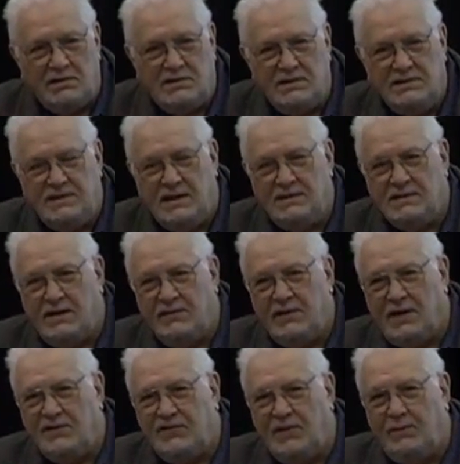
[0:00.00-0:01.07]
and he says,
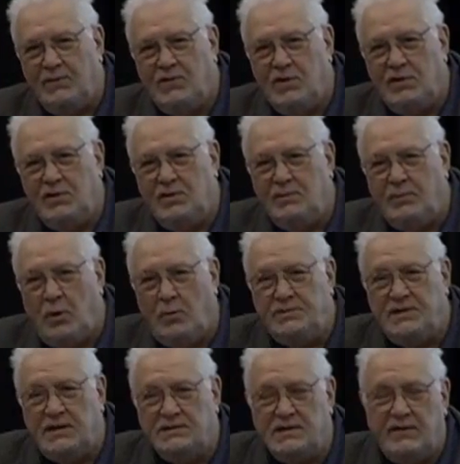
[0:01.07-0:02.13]
the Pope
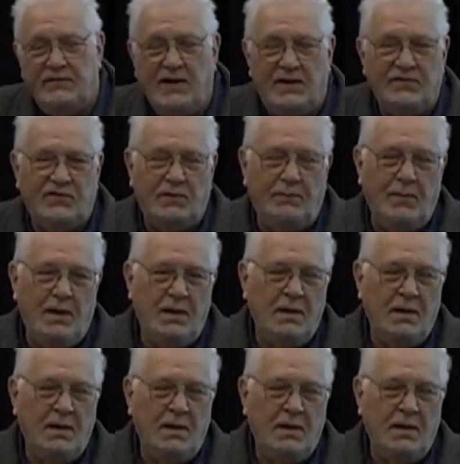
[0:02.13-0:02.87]
says, "I've got some